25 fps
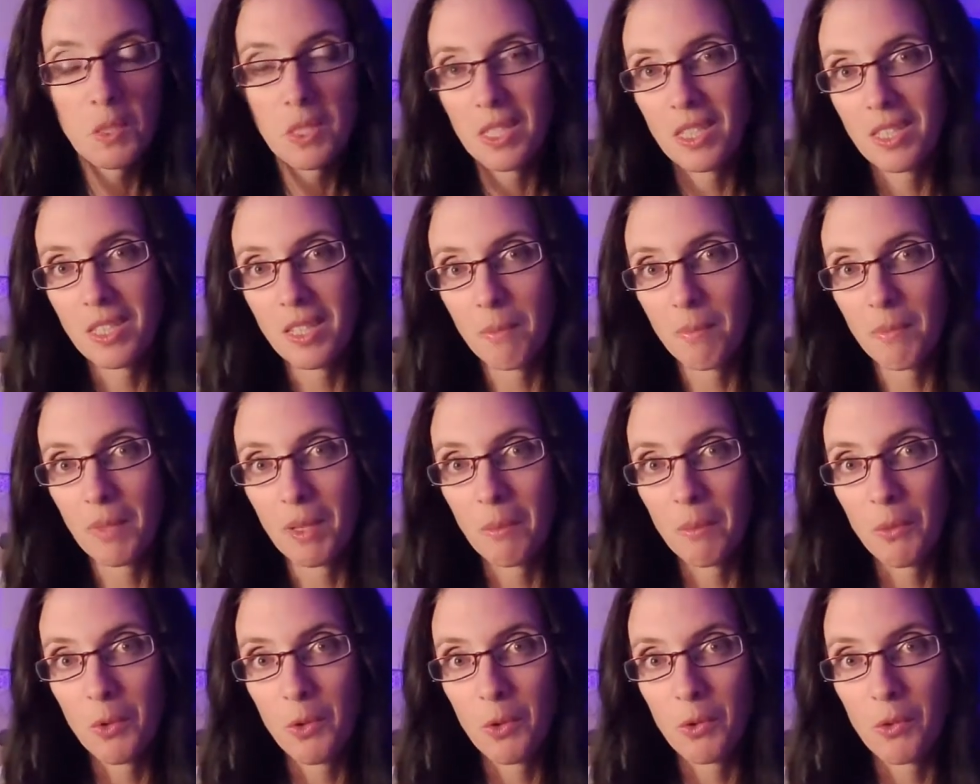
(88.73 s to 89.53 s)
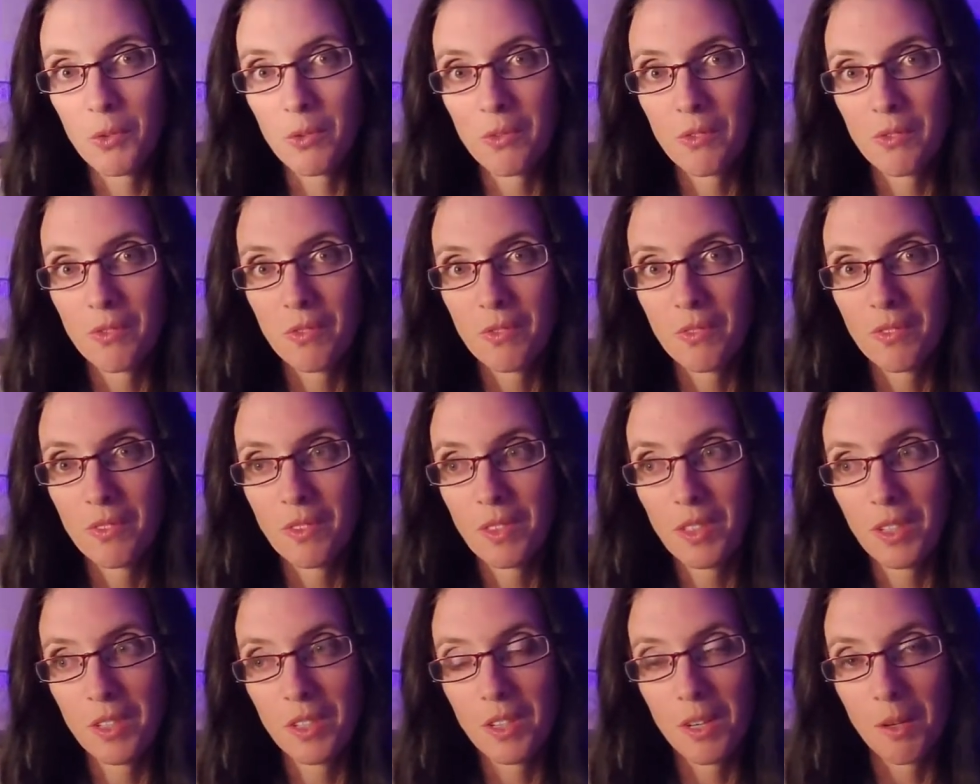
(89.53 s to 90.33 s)
Did something move?
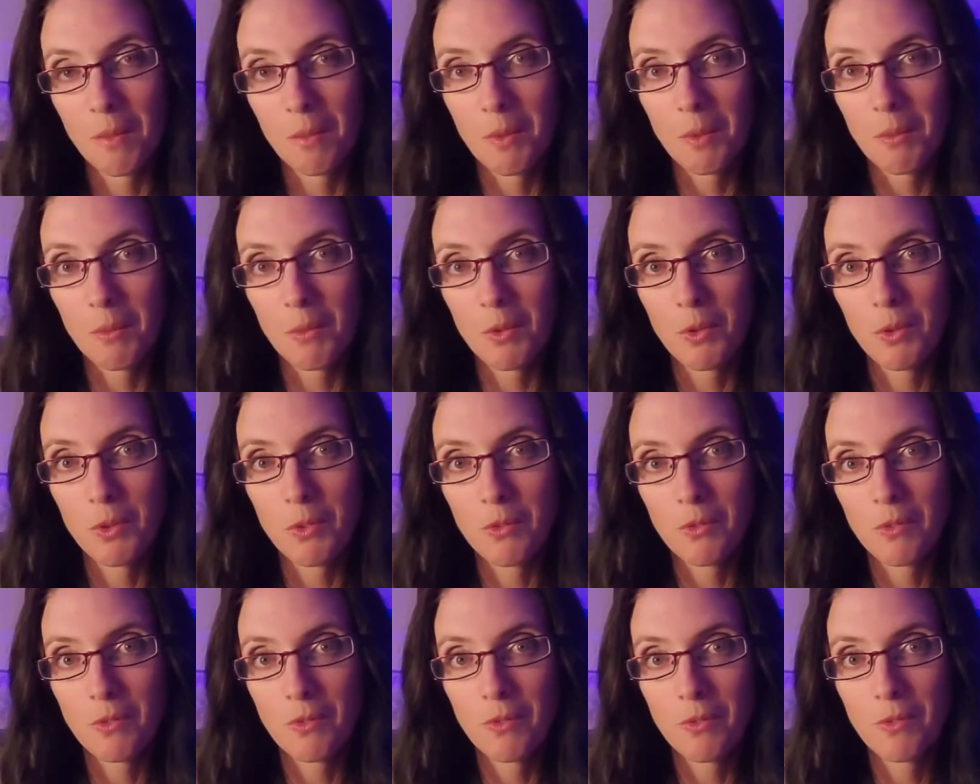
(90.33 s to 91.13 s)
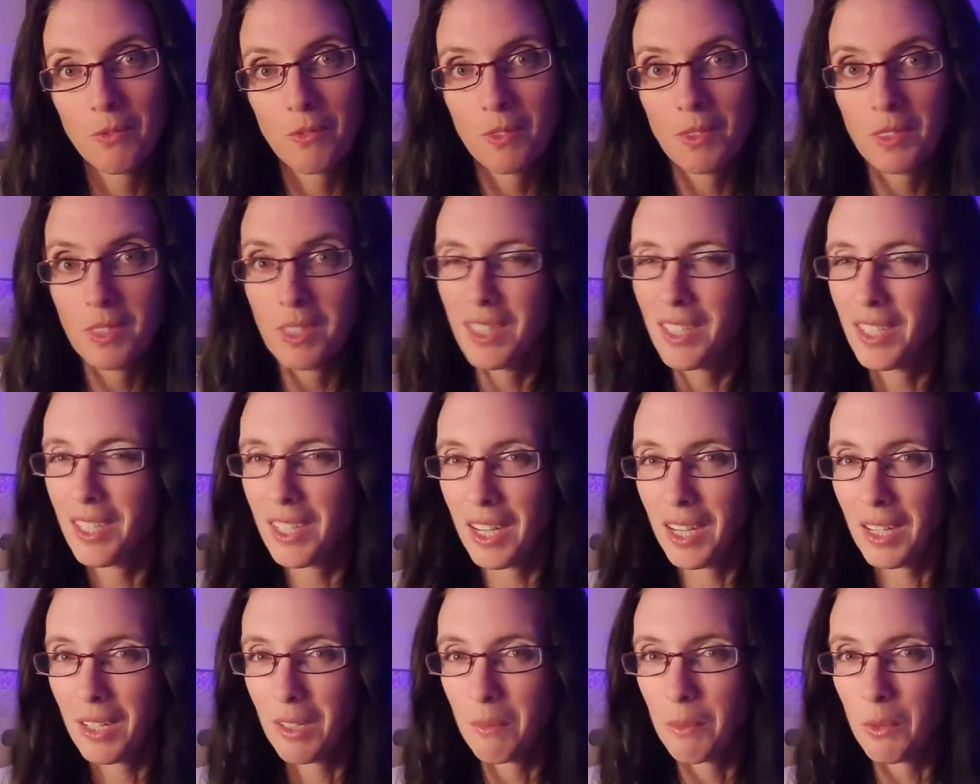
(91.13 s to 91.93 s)
Did a number move? Did the
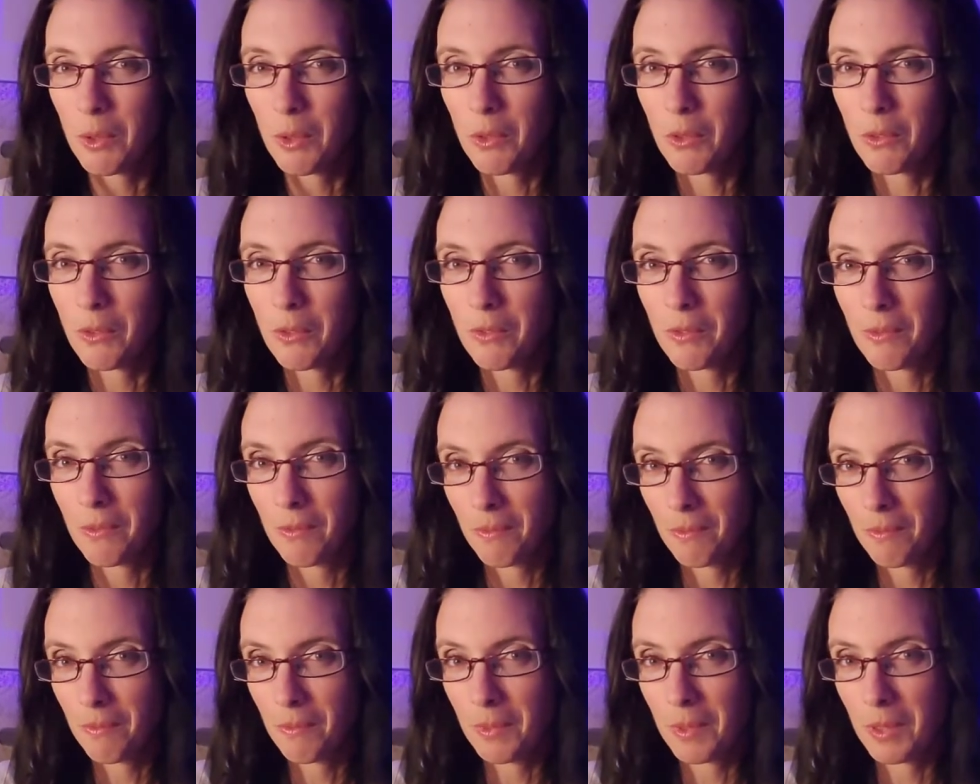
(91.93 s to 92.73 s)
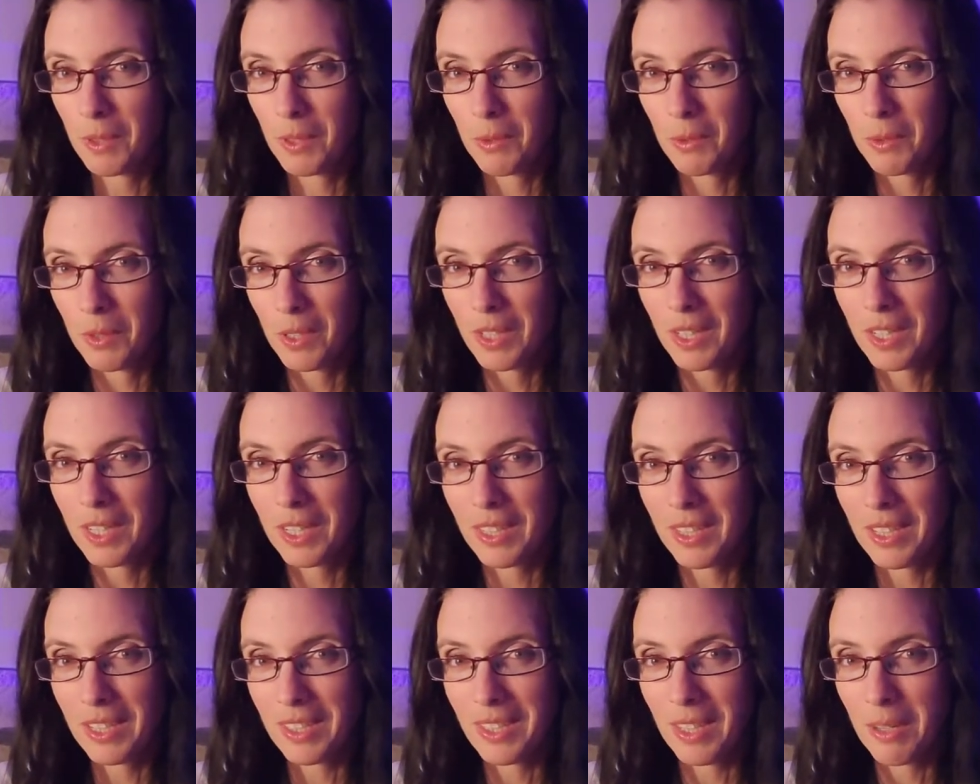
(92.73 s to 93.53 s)
dial move? Are you looking
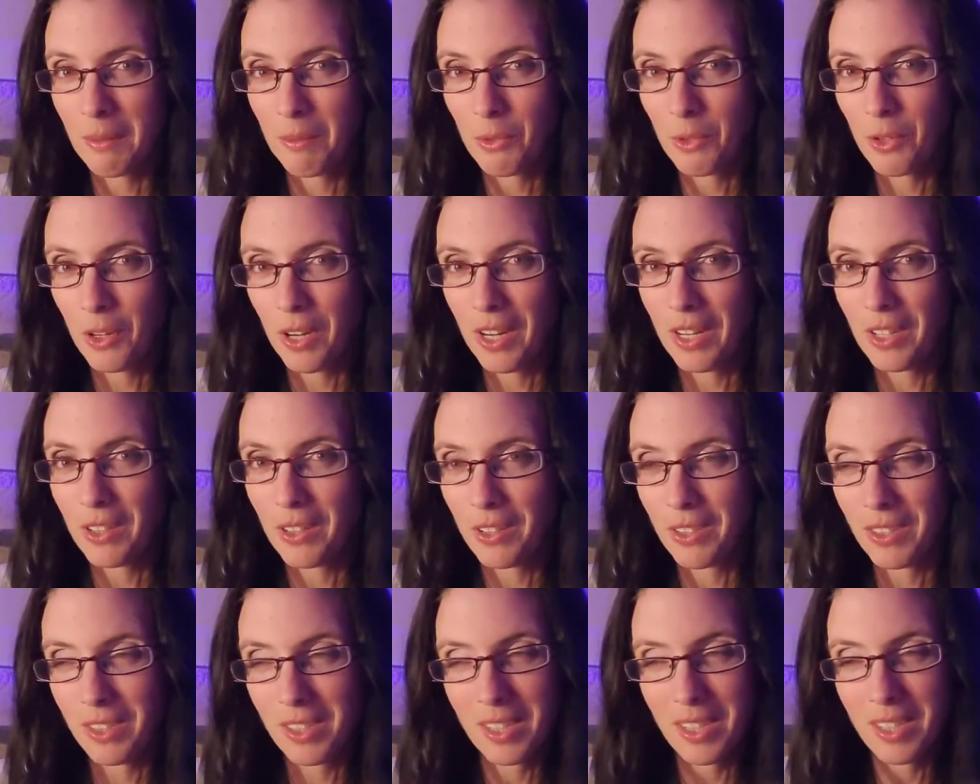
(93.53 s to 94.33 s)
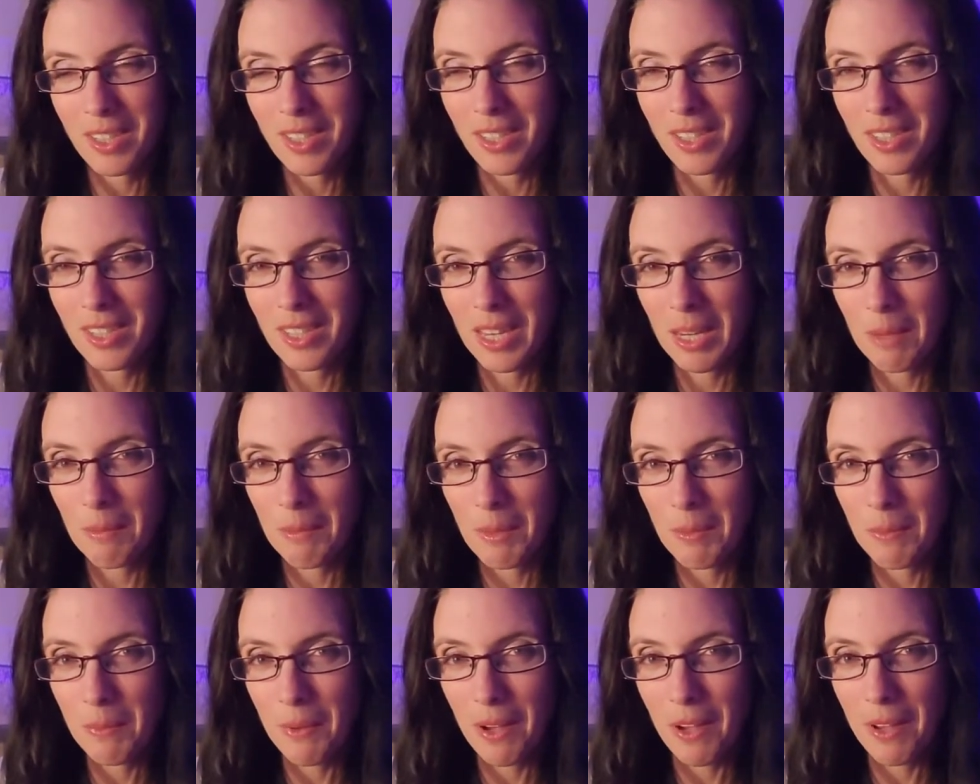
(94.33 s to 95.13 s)
at that same triangle? Is it in the
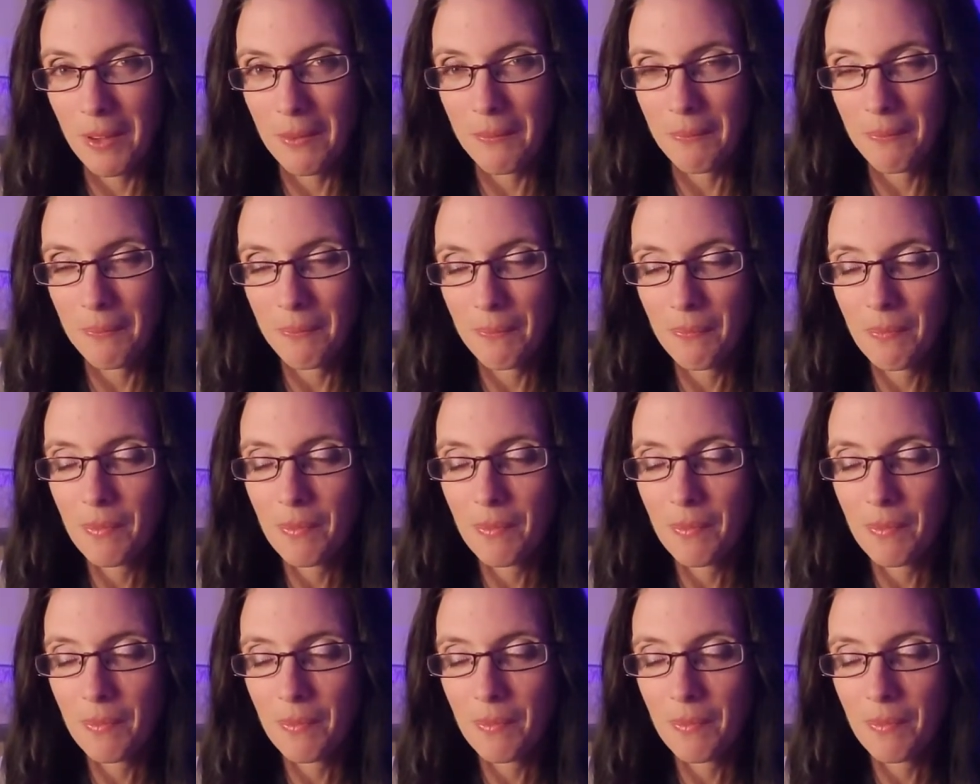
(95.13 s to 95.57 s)
same spot?